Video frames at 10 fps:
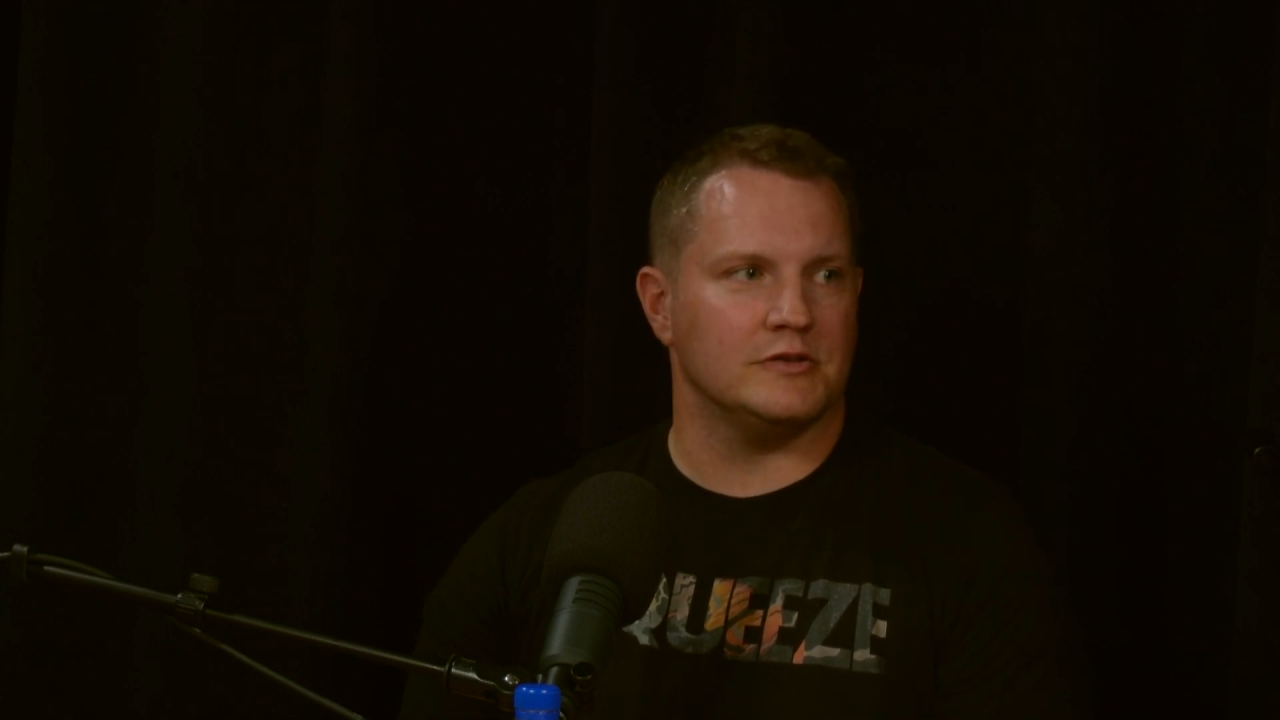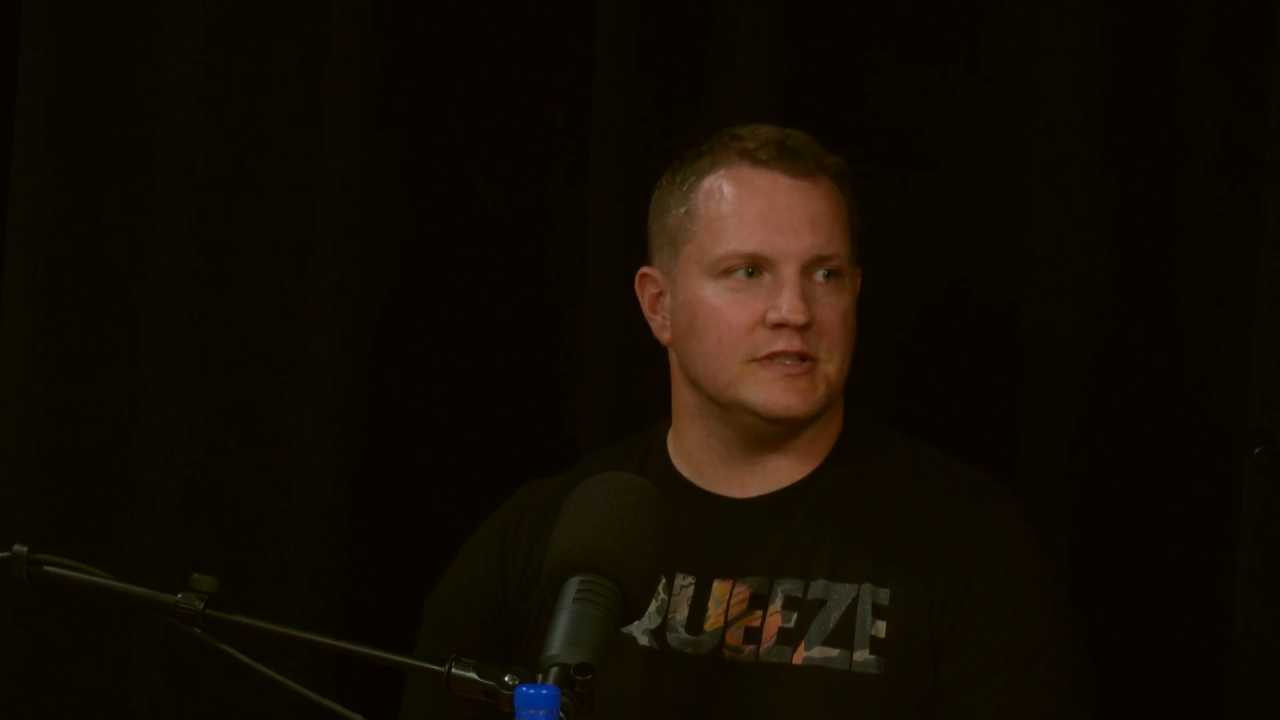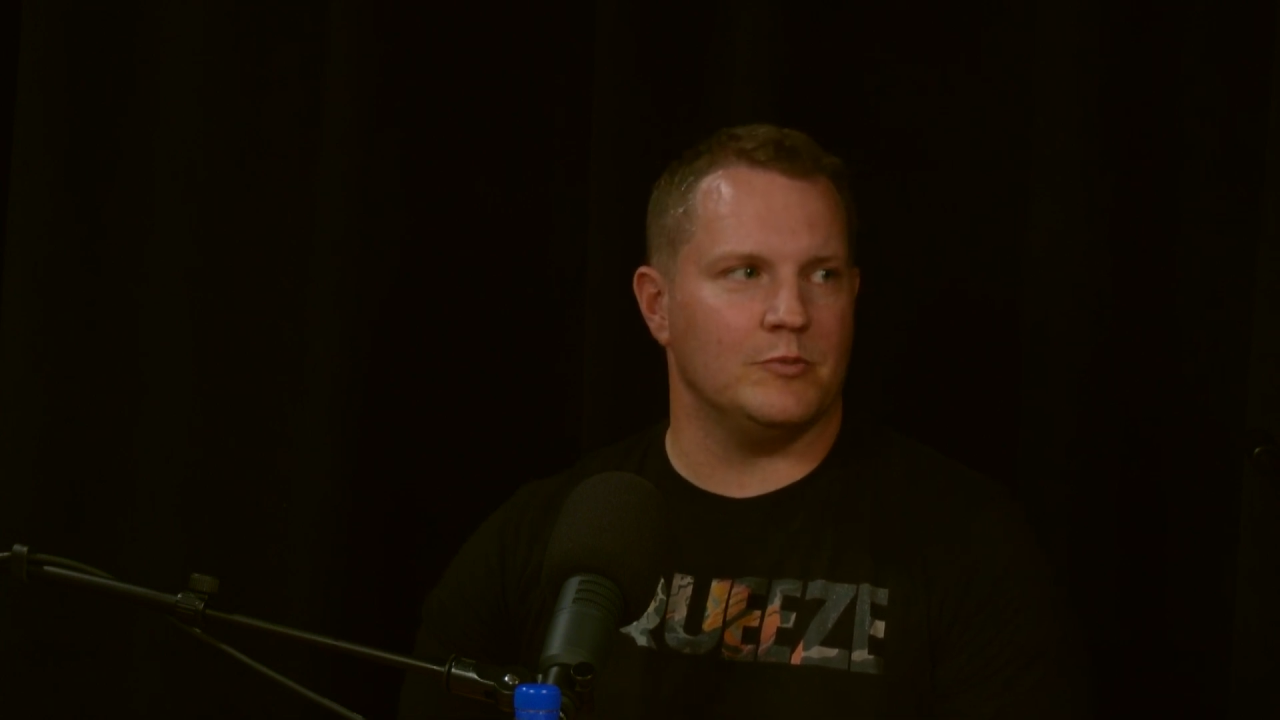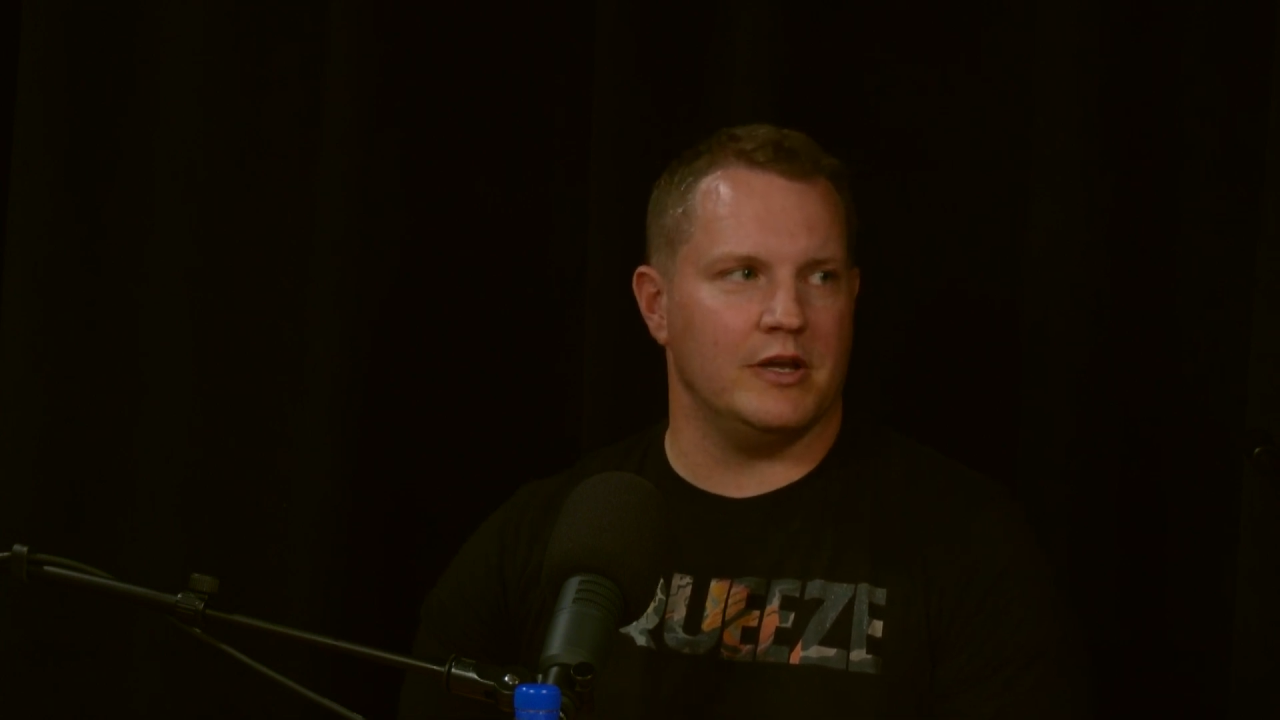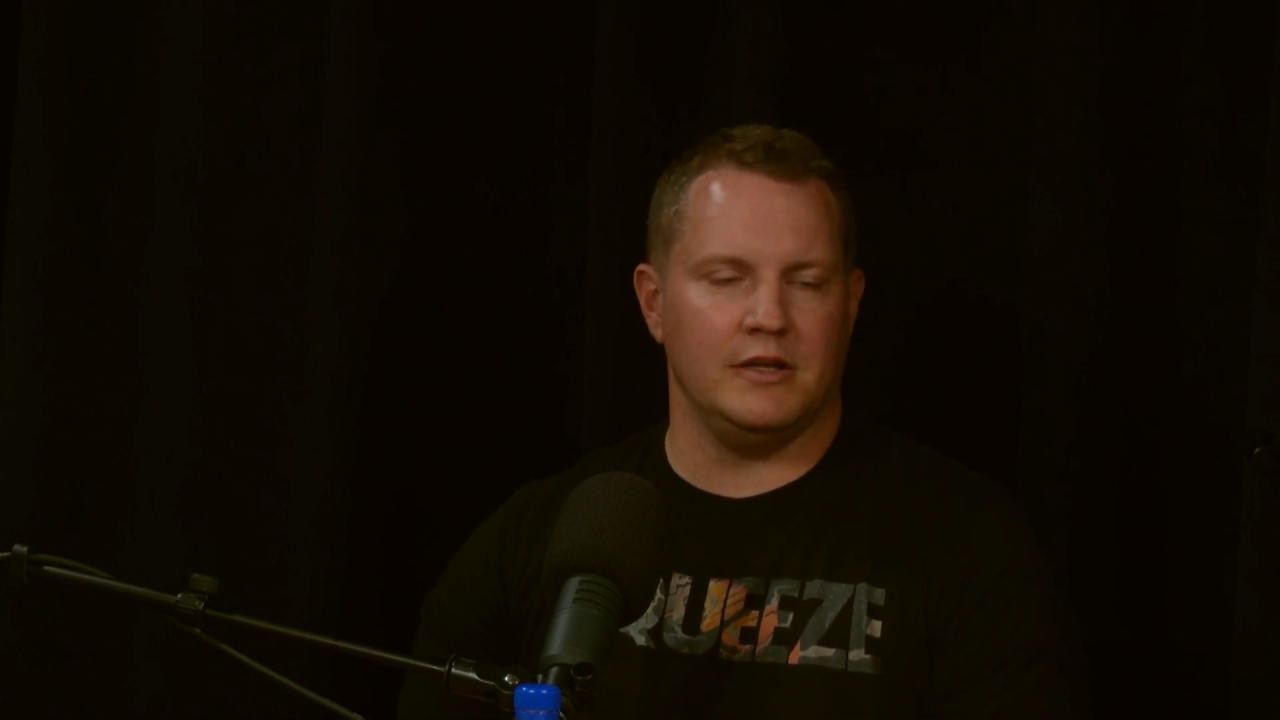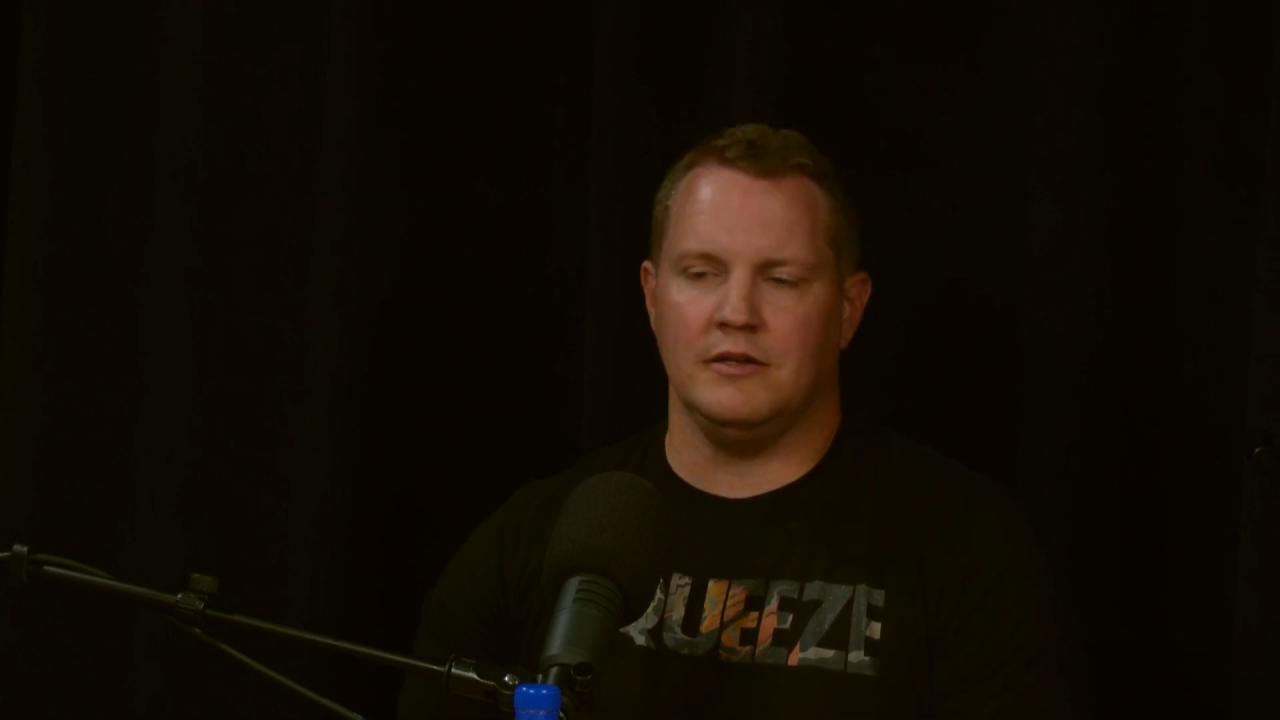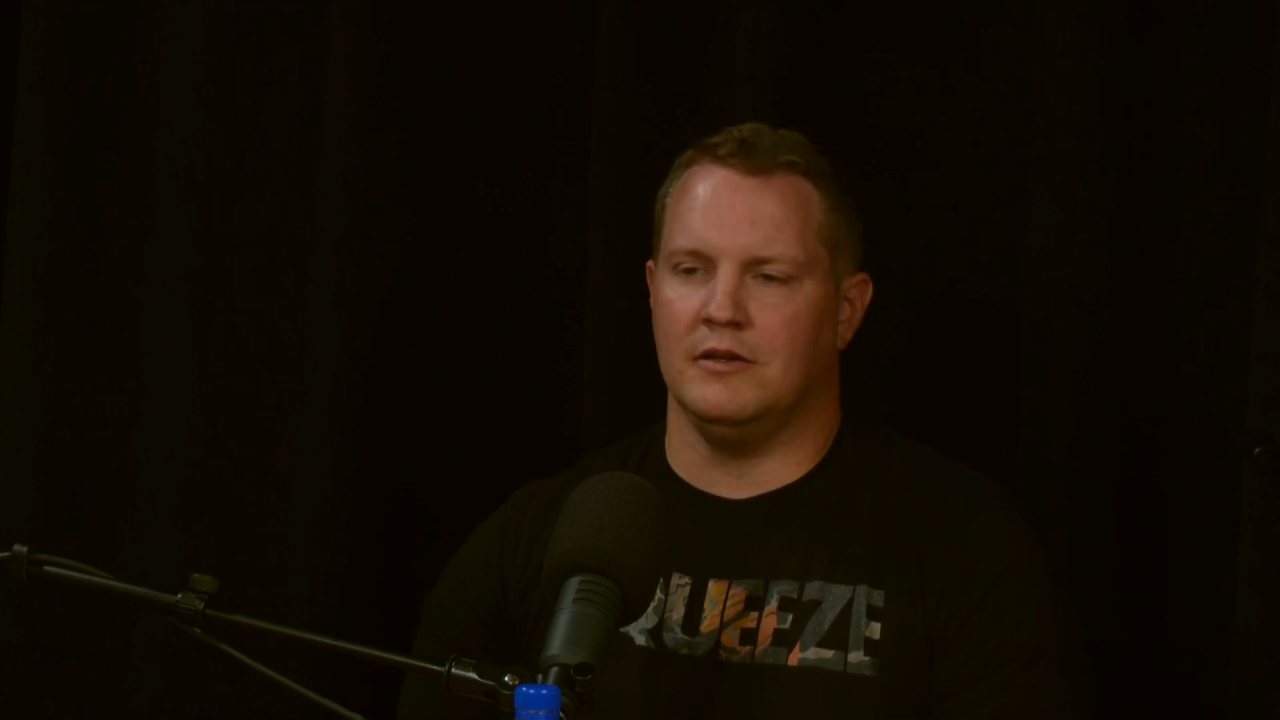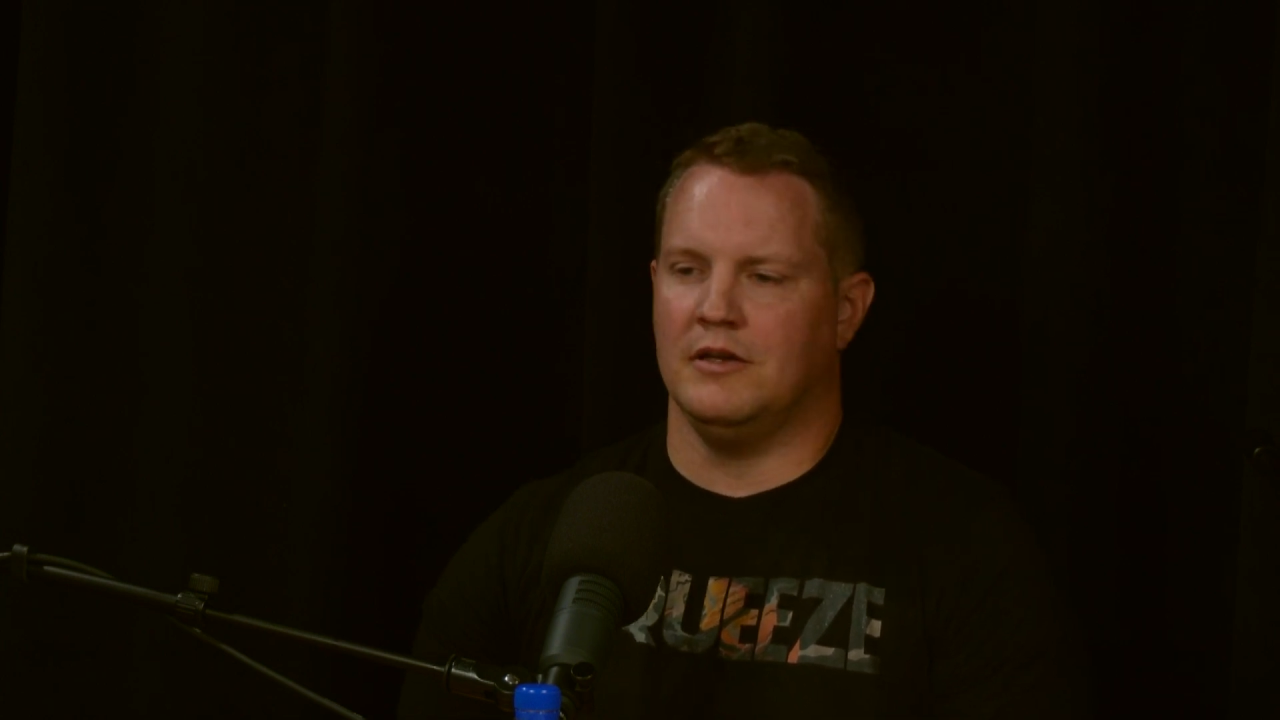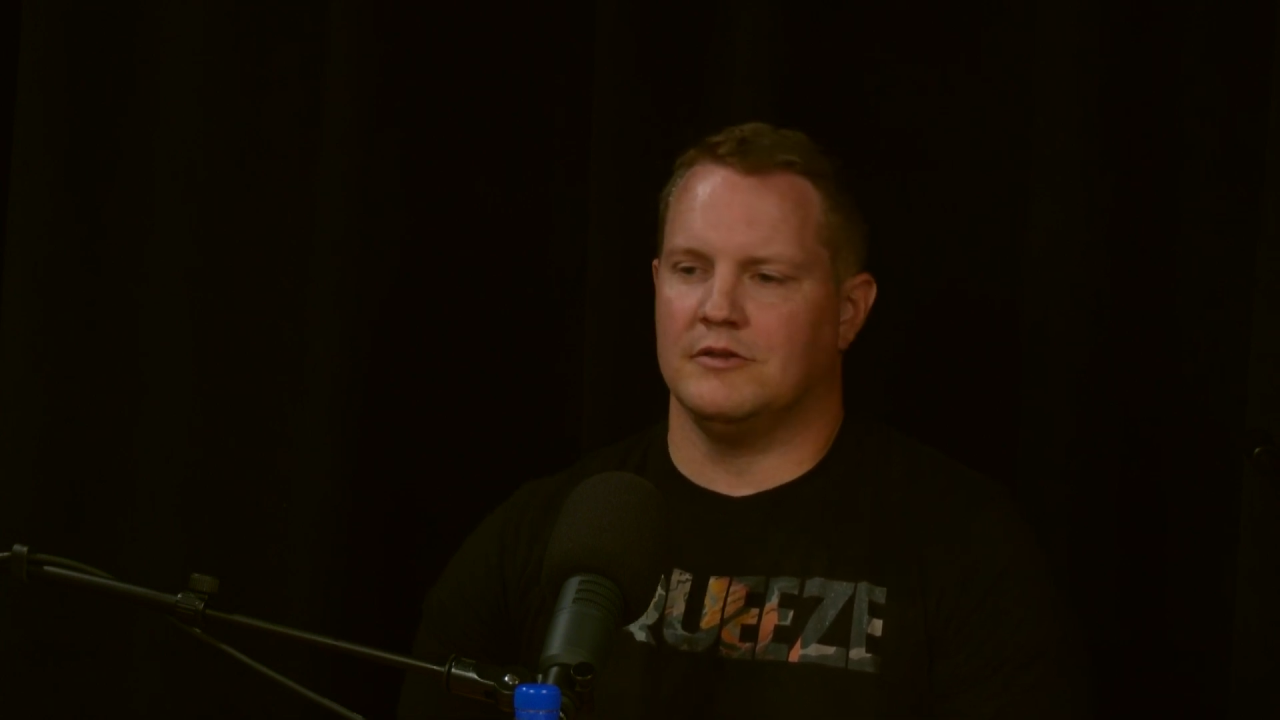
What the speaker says: team ready,